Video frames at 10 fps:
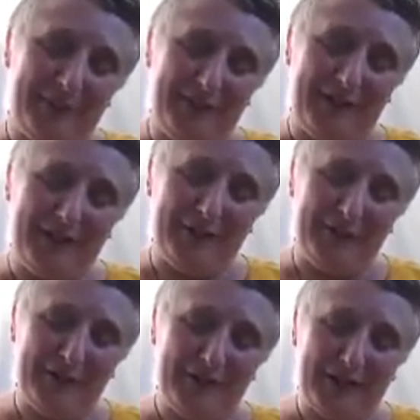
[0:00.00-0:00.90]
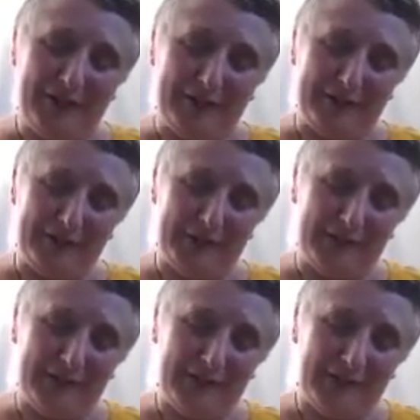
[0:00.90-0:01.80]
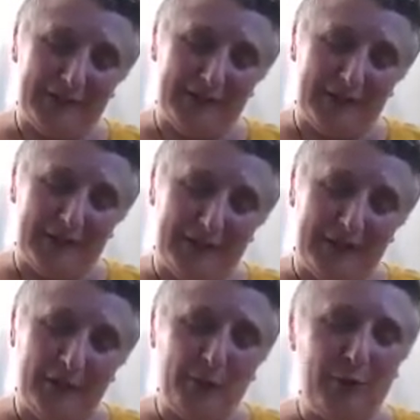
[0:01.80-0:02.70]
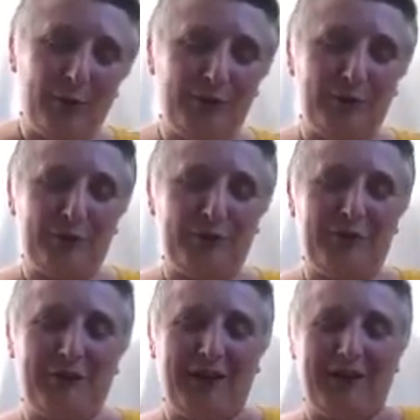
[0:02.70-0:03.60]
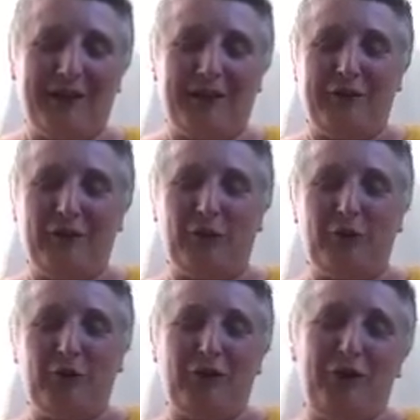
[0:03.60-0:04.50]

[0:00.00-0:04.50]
within yourselves. You all sort of talk to